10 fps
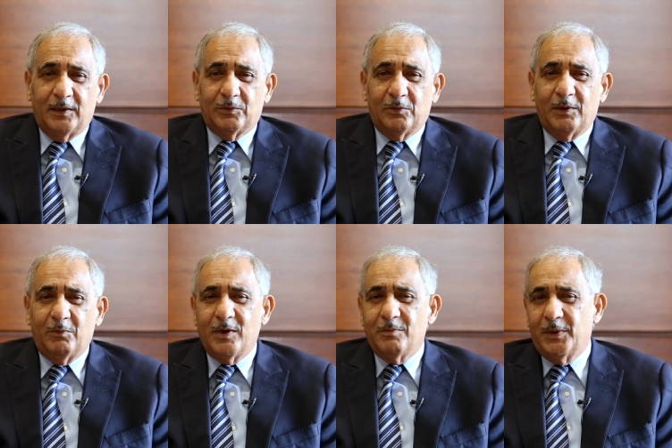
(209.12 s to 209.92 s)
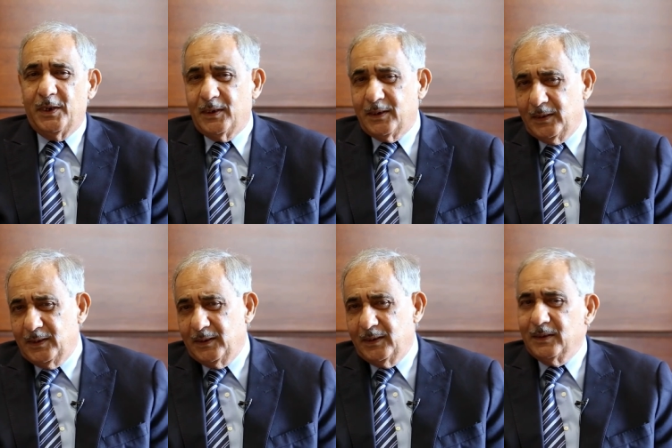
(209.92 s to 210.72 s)
So I went back and
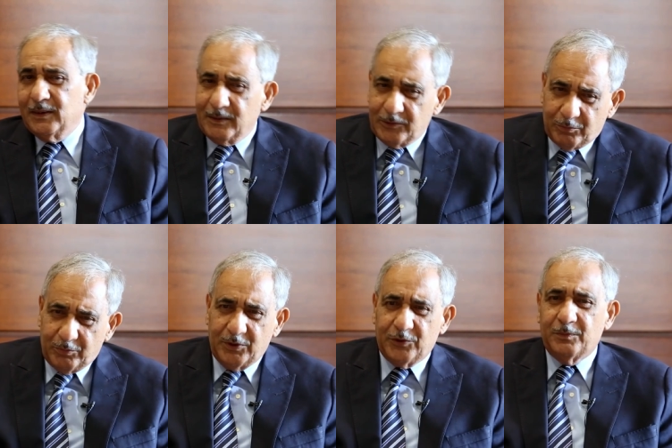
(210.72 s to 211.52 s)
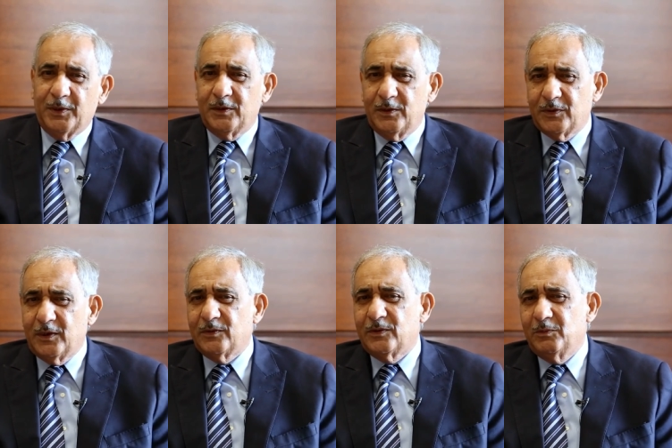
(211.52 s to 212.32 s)
then uh,
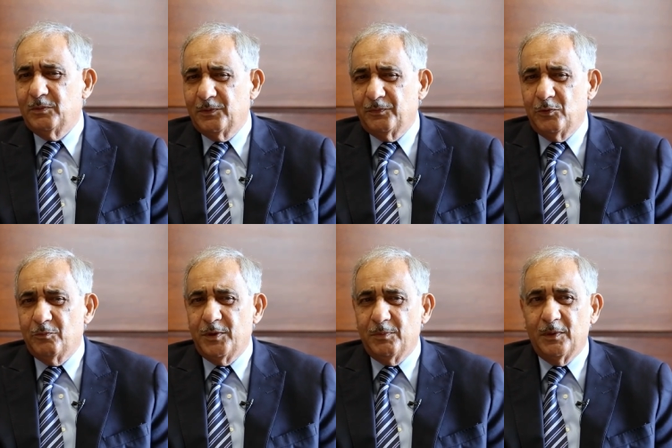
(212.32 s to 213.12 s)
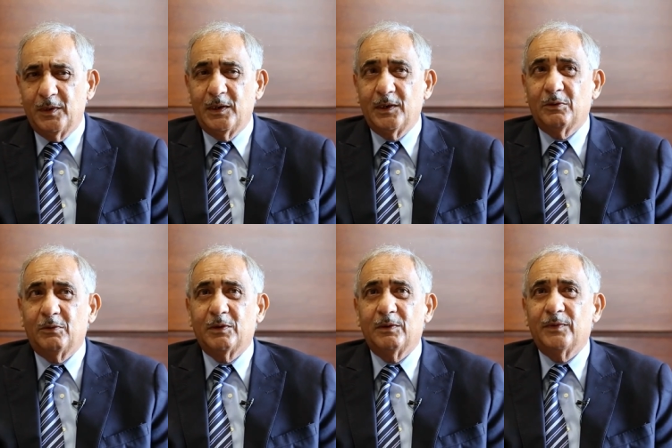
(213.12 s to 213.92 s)
discussed it with a few people and I
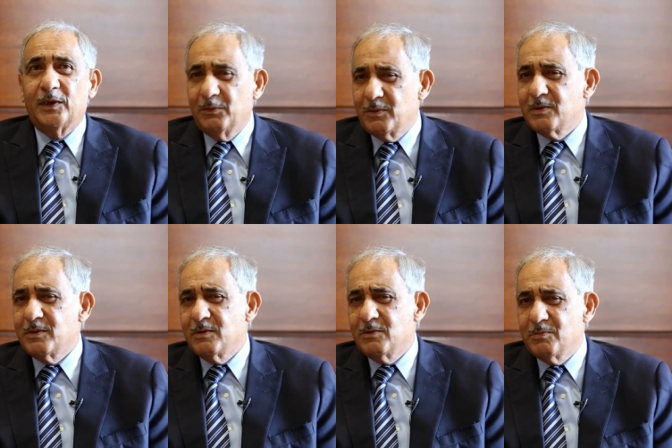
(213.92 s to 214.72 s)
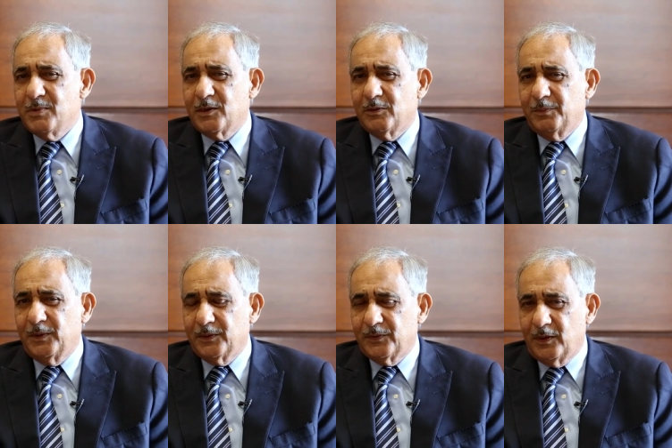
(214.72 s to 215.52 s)
thought if I wanted to go back to
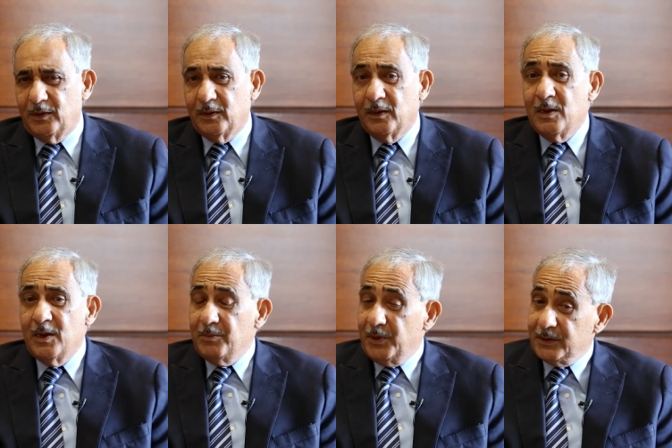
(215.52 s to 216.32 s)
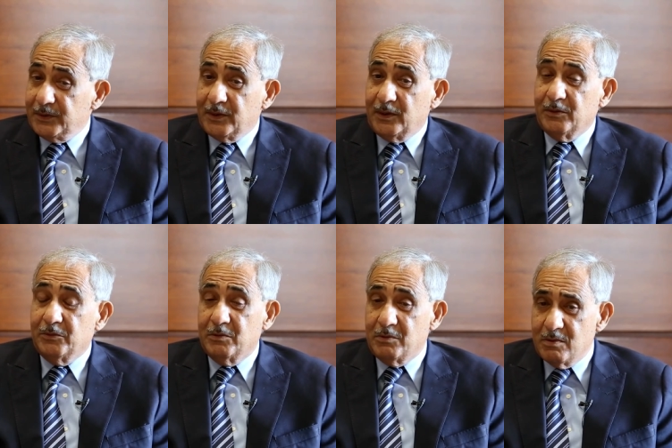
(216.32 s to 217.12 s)
Pakistan, Pakistan
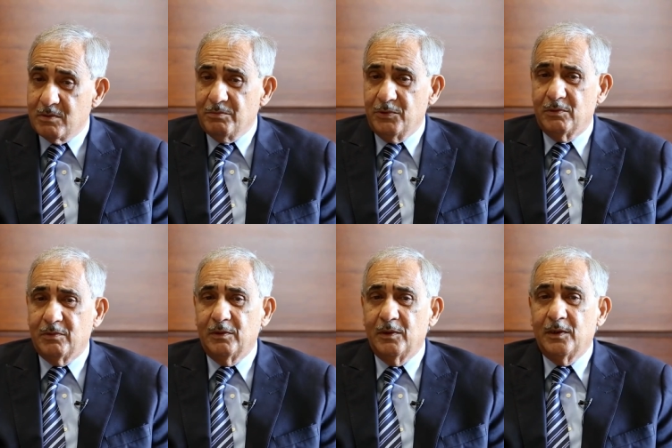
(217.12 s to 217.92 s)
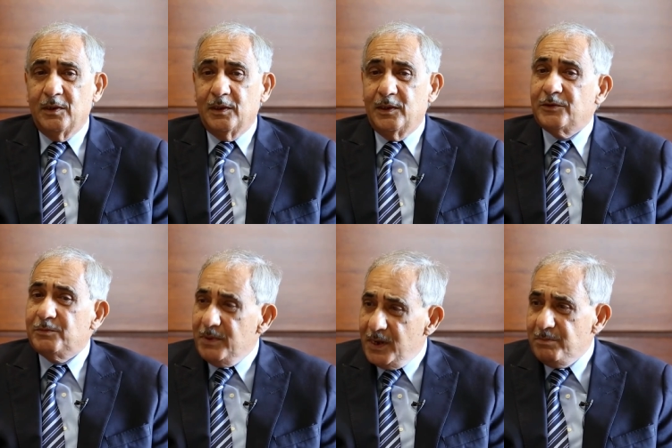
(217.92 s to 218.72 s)
to contribute, this
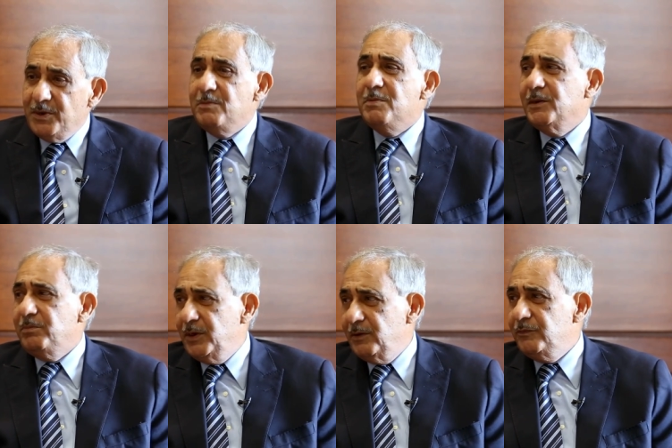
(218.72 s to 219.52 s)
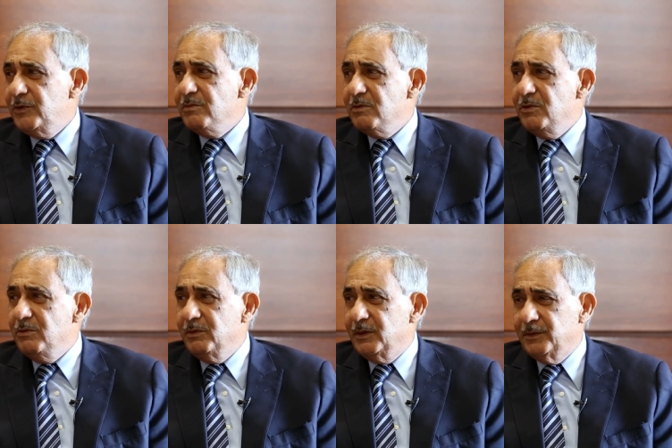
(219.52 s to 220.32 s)
may be my platform to
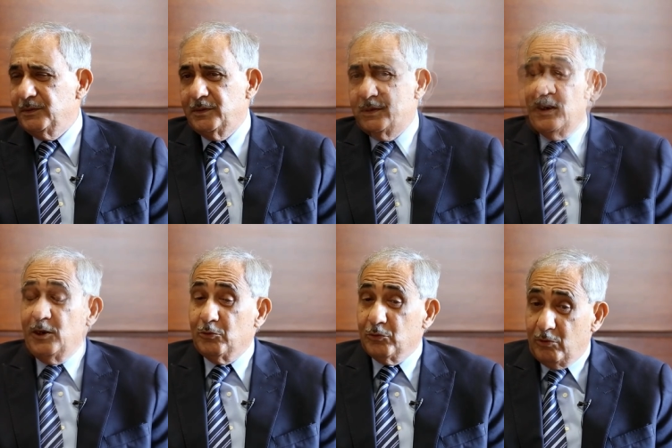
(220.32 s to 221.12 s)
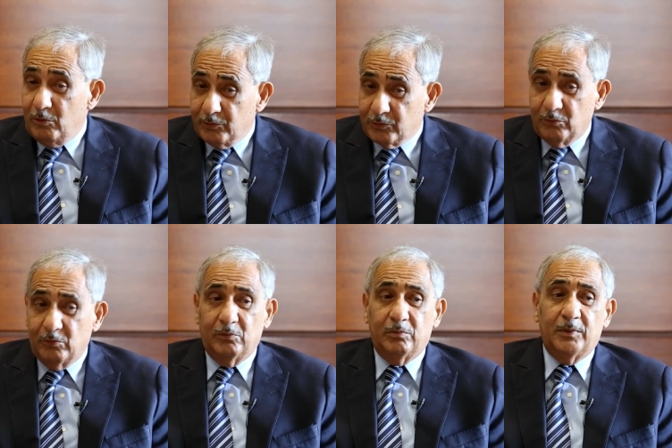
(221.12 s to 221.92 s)
do it. It was also
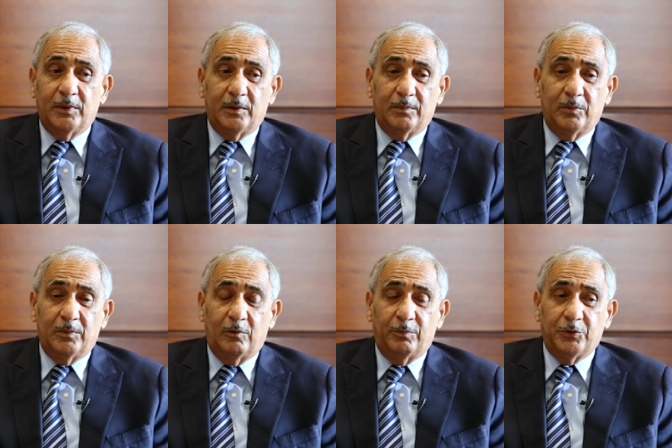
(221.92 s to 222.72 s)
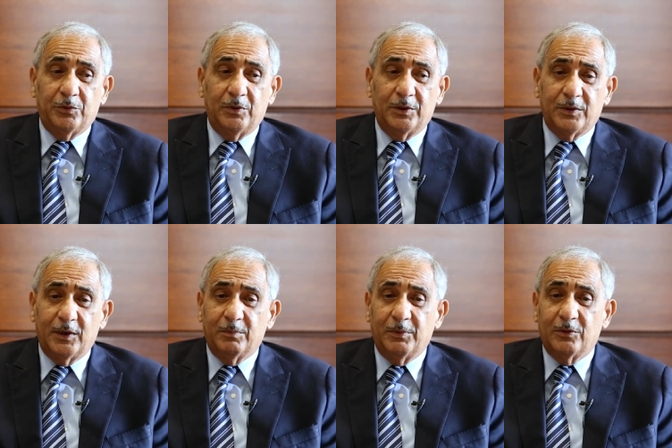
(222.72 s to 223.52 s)
uh,
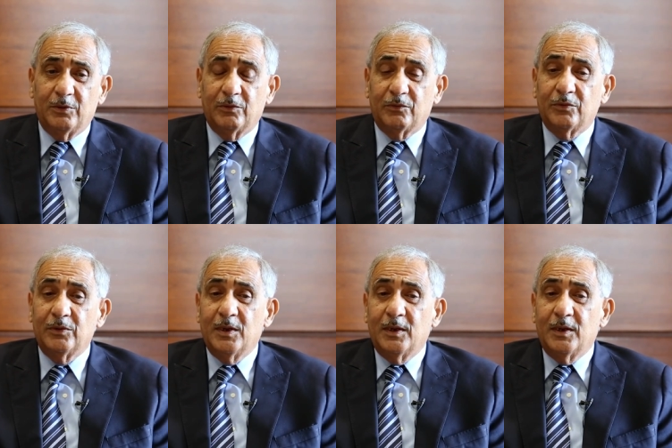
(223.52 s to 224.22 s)
opportunistic because